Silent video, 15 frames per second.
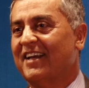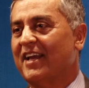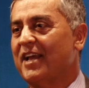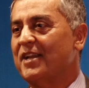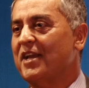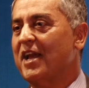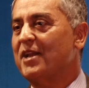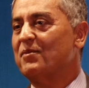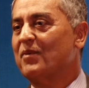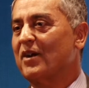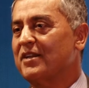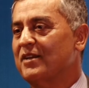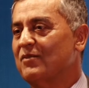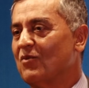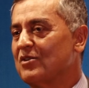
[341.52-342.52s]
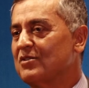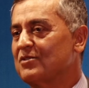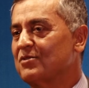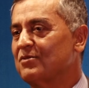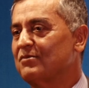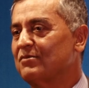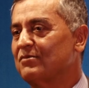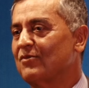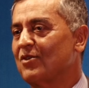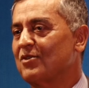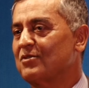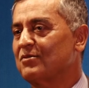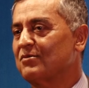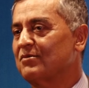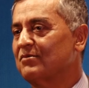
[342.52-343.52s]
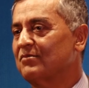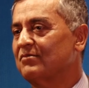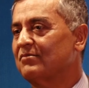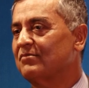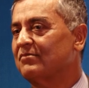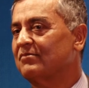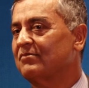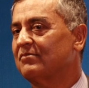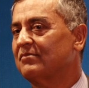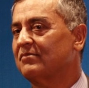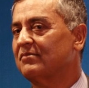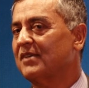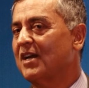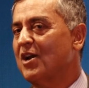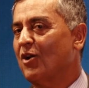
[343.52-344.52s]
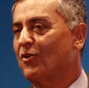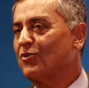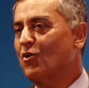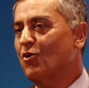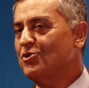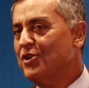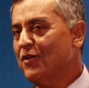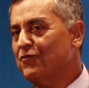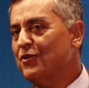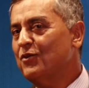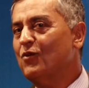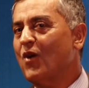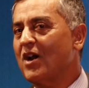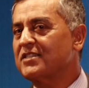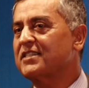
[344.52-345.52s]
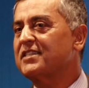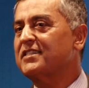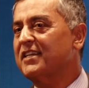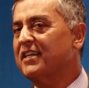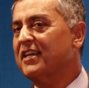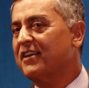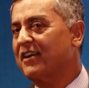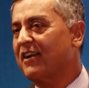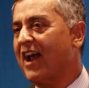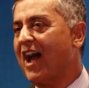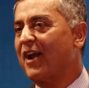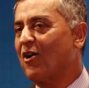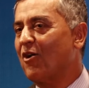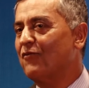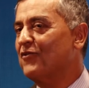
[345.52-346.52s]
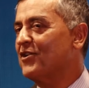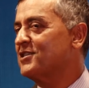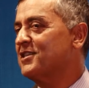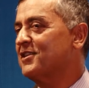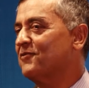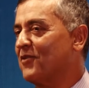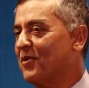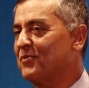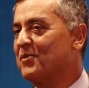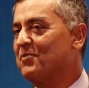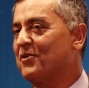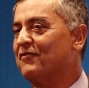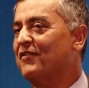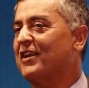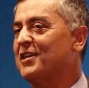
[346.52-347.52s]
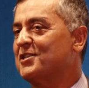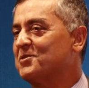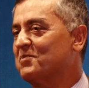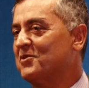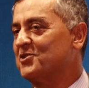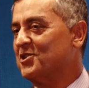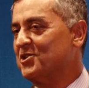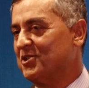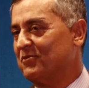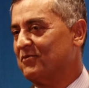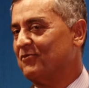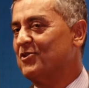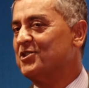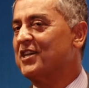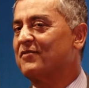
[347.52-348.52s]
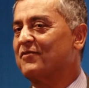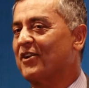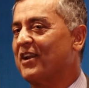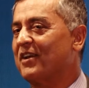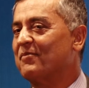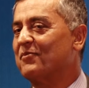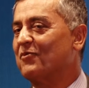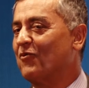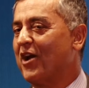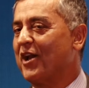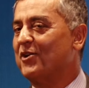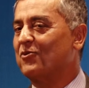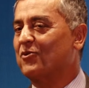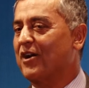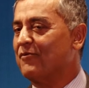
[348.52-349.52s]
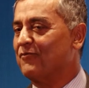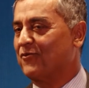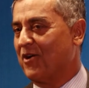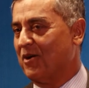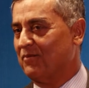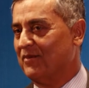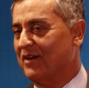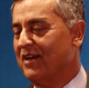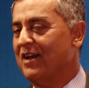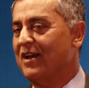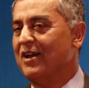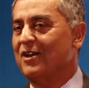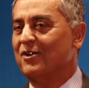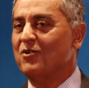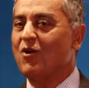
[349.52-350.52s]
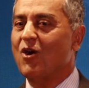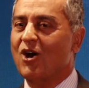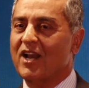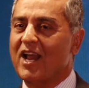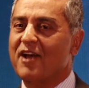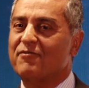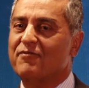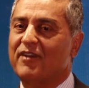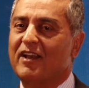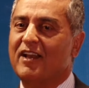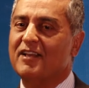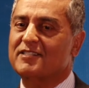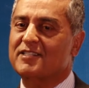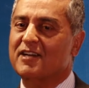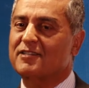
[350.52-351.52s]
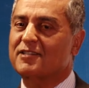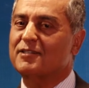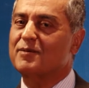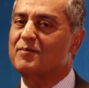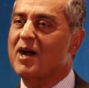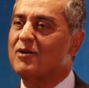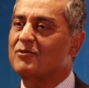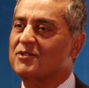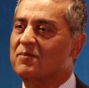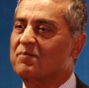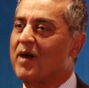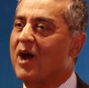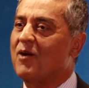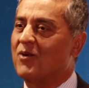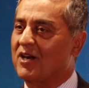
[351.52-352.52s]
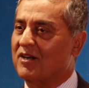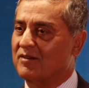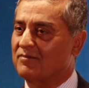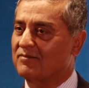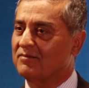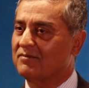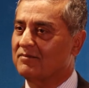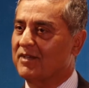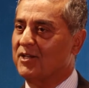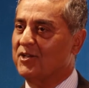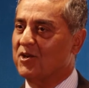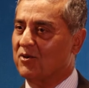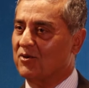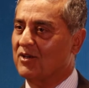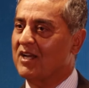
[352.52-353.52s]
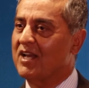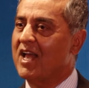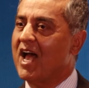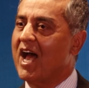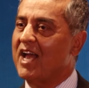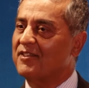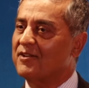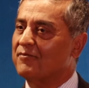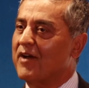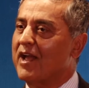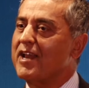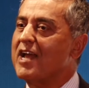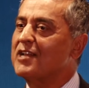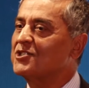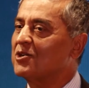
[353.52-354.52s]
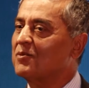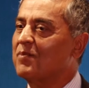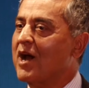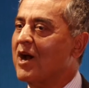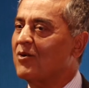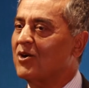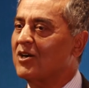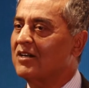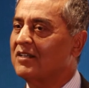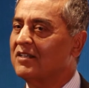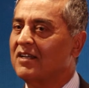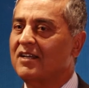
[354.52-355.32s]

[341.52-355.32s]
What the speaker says: Anybody want to? Those of you who are sitting here are obviously from the privileged position, where you come from. You all are feeling certain amount of power in your, either financial power